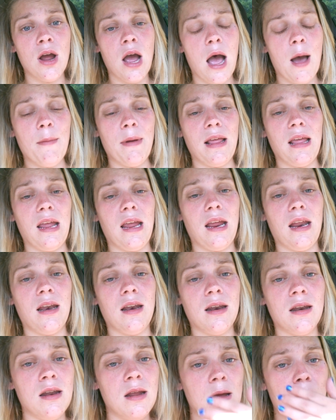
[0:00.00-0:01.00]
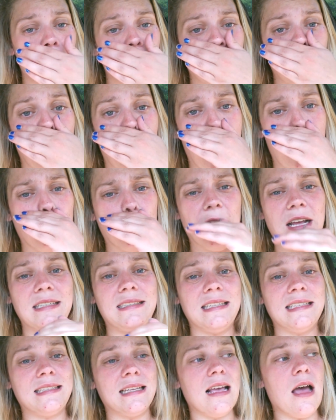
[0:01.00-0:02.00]
I mean,
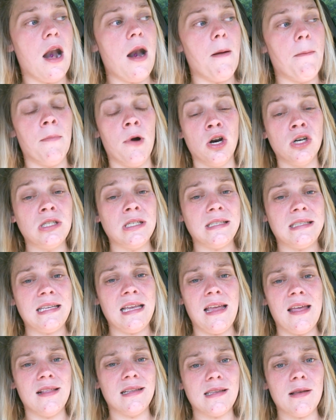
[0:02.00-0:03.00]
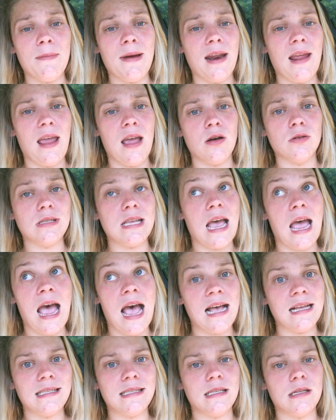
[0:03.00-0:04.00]
unless it's an emergency and somebody else
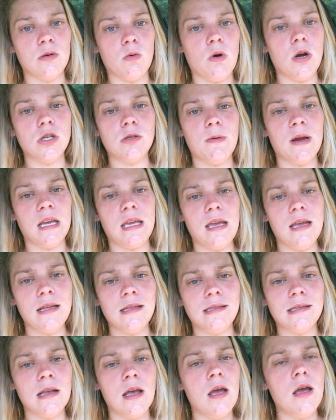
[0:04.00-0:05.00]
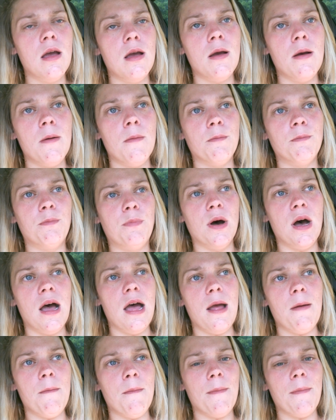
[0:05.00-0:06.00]
has to watch my kids.
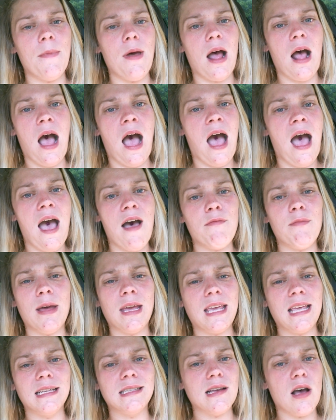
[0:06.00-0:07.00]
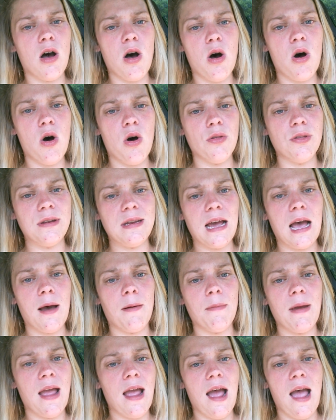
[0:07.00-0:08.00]
But I have my kids all the
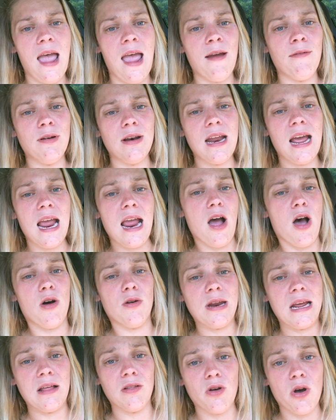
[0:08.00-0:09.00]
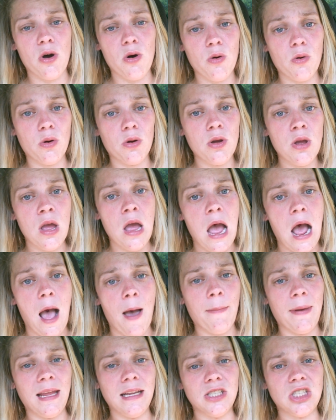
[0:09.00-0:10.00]
time. Every day, all day long.
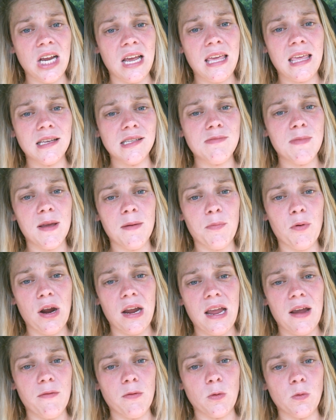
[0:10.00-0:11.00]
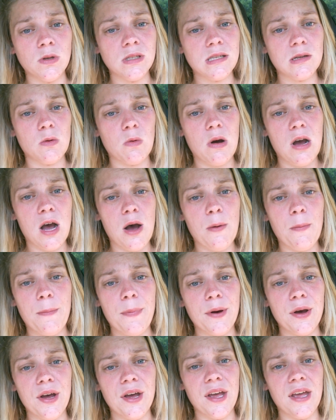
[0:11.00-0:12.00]
I mean, Jay gives me a break every once in a while,
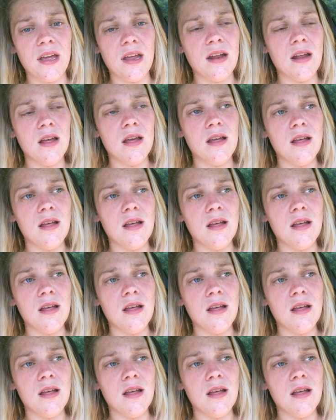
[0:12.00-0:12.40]
but